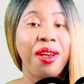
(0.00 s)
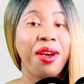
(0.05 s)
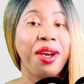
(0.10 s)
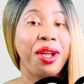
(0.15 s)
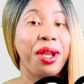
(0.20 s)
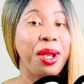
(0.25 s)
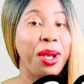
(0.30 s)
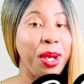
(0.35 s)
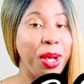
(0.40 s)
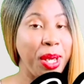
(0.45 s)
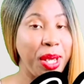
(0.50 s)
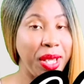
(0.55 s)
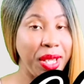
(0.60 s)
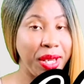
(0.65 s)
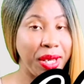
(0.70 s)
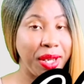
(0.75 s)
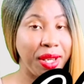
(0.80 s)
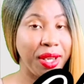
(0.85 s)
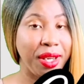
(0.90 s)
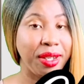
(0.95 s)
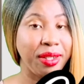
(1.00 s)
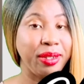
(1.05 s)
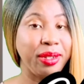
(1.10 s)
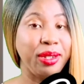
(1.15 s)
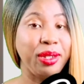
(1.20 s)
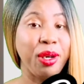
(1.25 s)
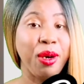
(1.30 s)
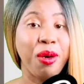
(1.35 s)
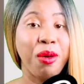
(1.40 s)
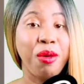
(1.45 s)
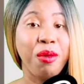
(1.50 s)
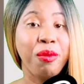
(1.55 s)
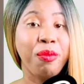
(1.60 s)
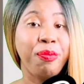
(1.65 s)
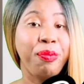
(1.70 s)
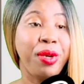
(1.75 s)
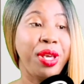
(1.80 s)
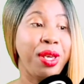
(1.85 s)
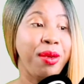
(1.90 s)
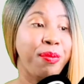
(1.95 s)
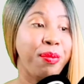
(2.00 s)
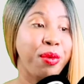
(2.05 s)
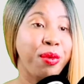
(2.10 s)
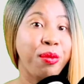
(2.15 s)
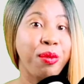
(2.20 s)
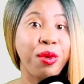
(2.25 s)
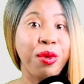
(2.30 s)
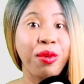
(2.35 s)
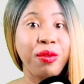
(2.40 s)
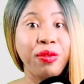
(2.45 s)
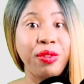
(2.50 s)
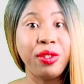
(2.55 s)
Cleaning, so people will